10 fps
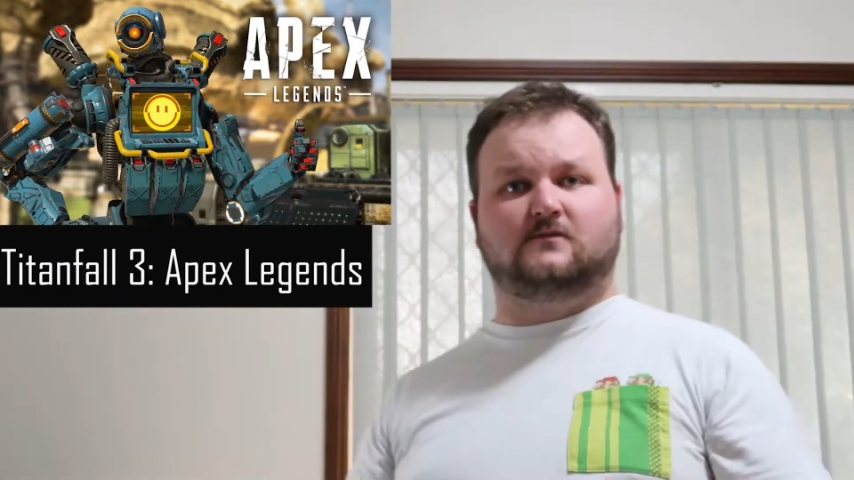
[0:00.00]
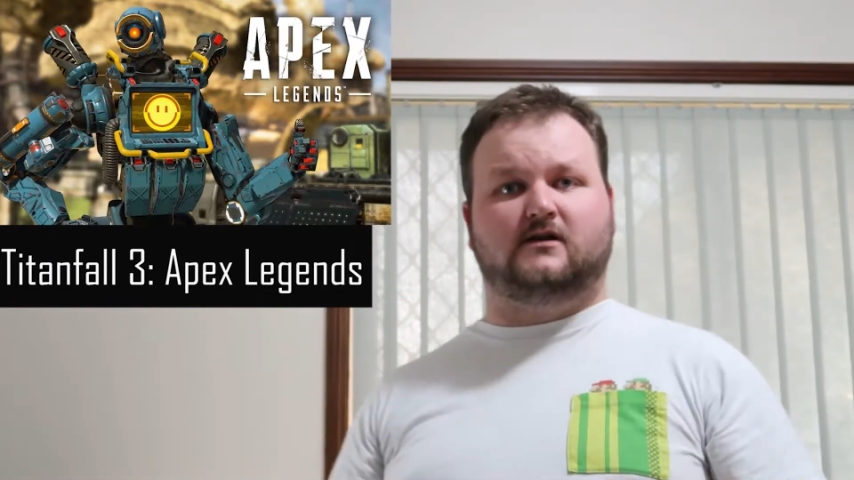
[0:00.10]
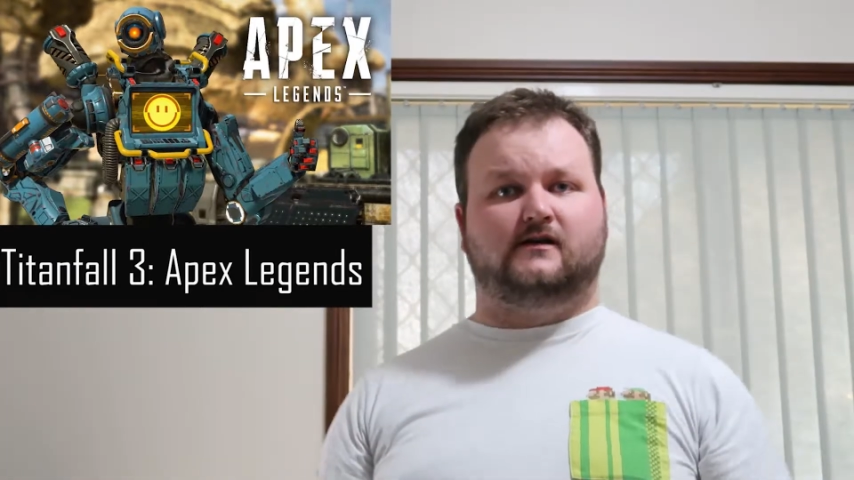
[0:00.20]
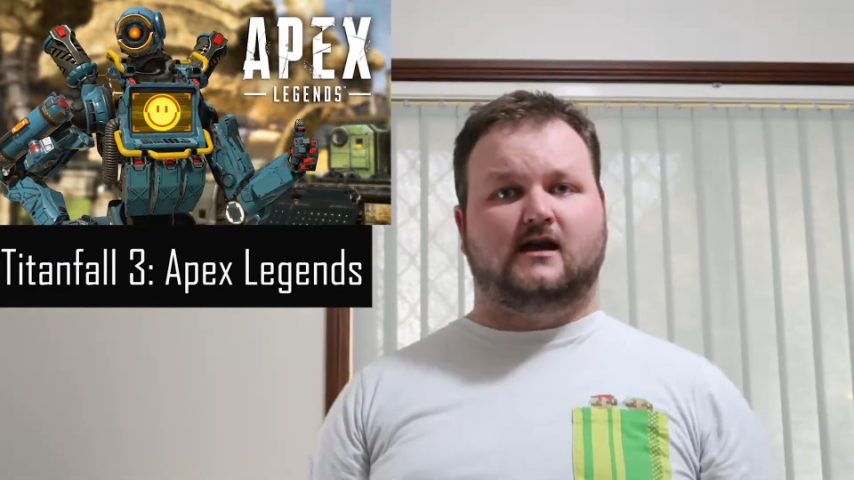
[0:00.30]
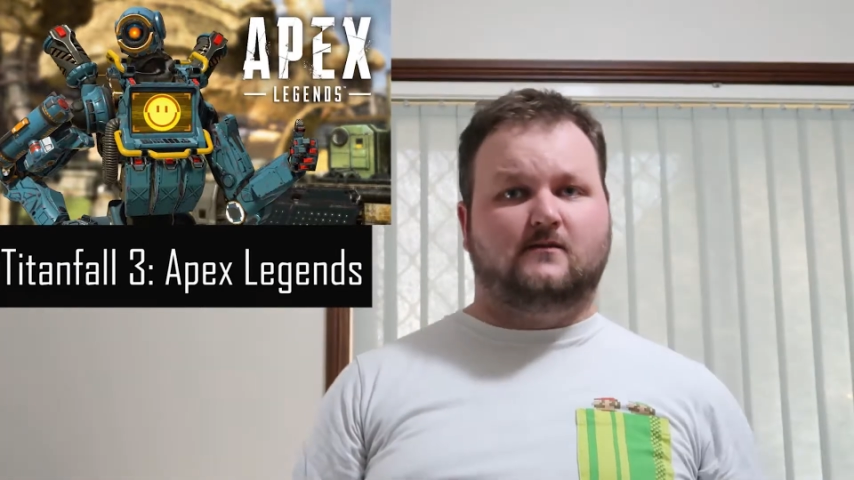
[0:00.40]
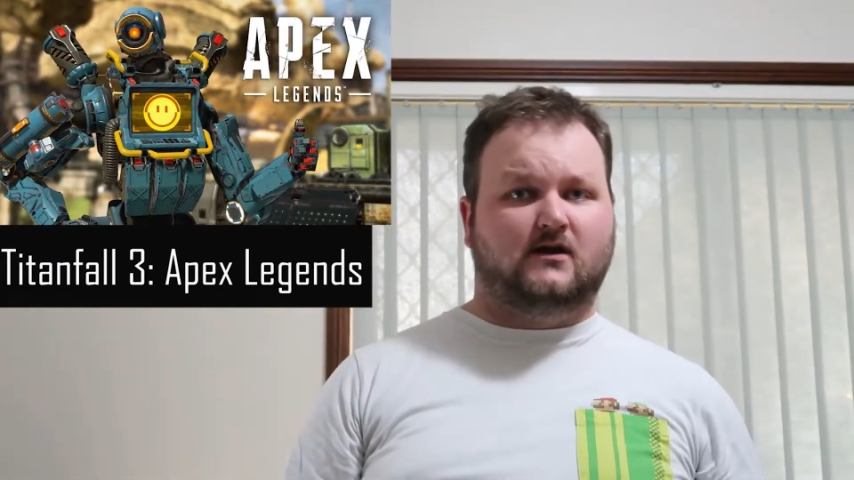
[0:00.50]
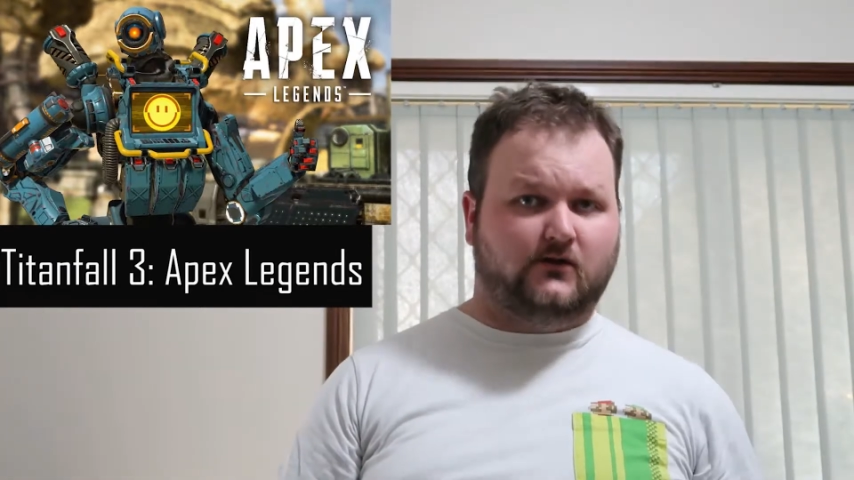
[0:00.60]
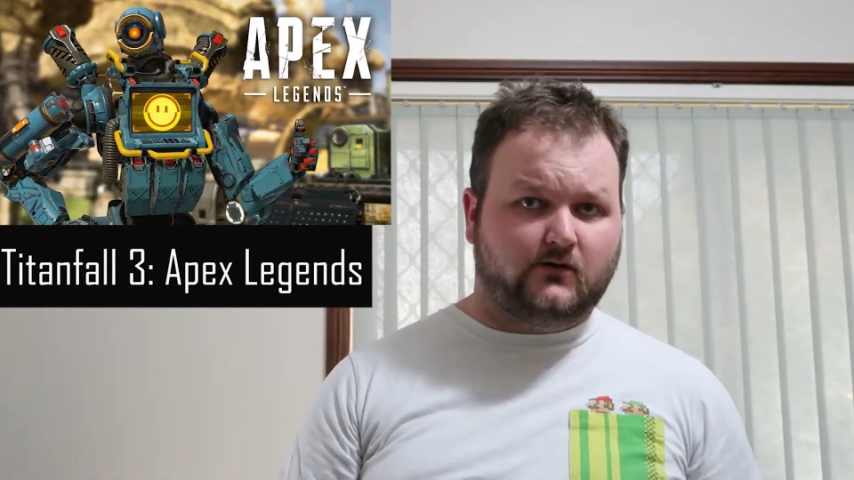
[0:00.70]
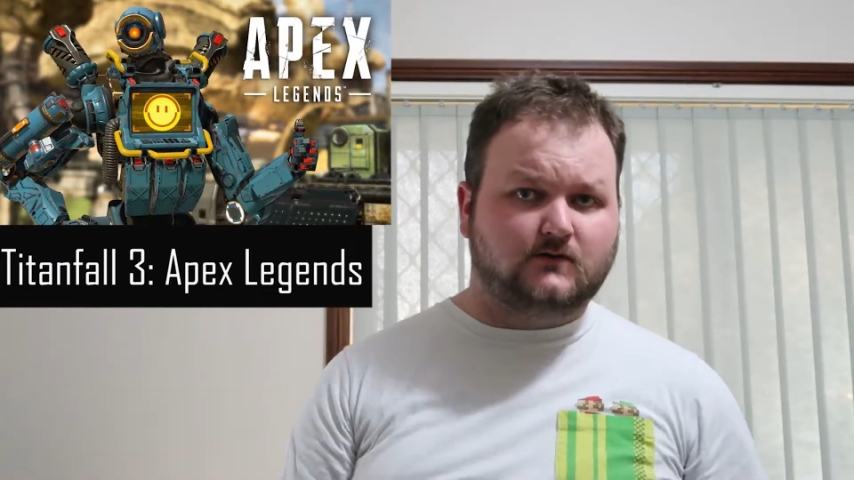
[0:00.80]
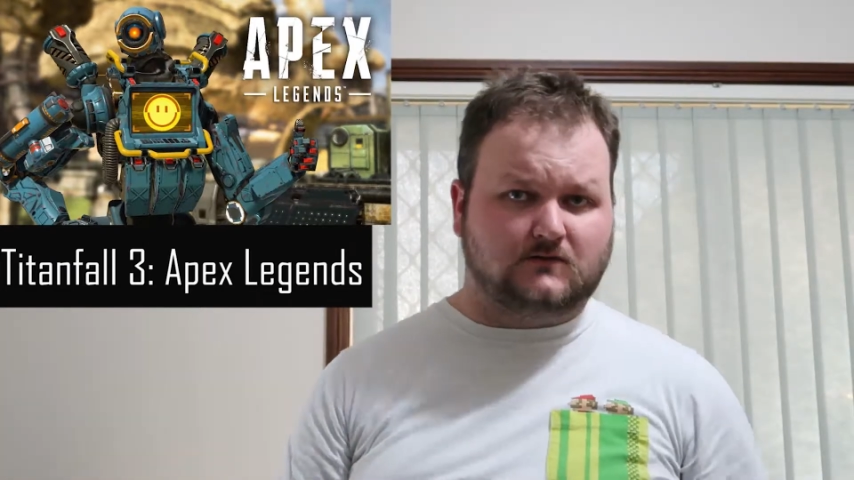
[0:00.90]
bit of gaming
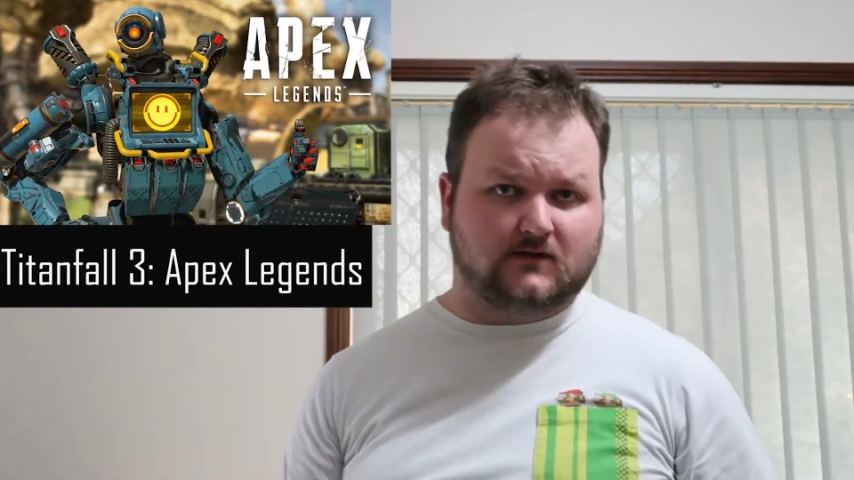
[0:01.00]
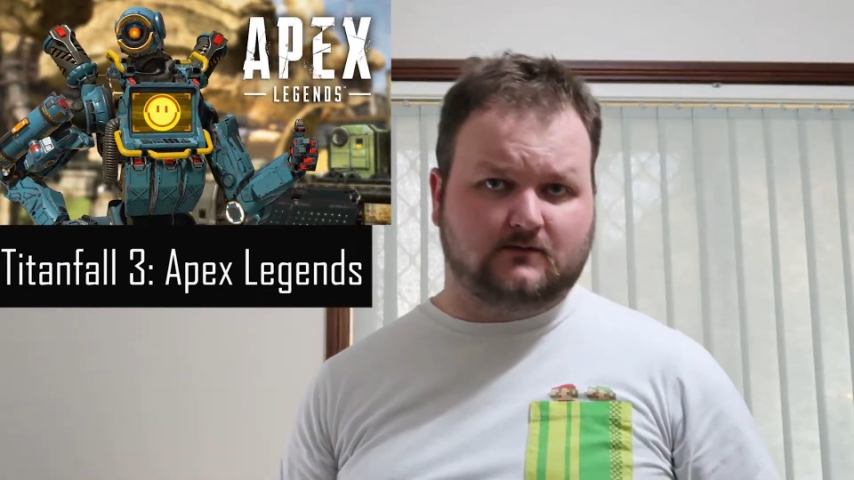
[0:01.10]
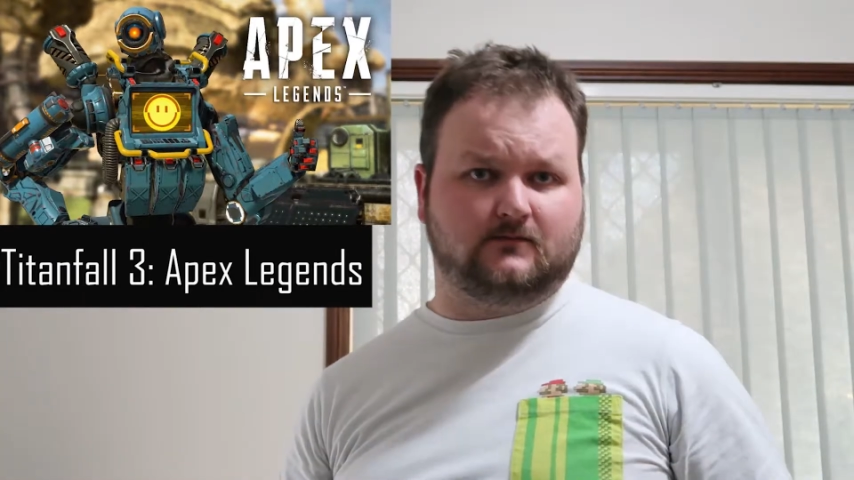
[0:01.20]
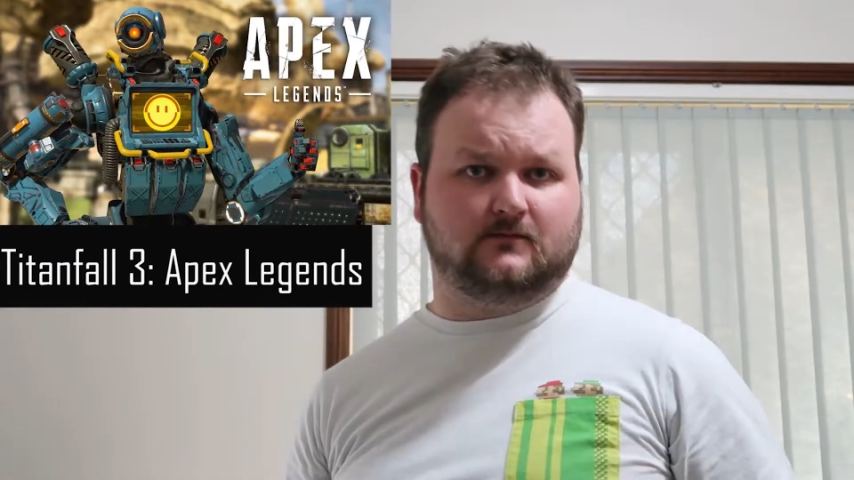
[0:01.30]
news.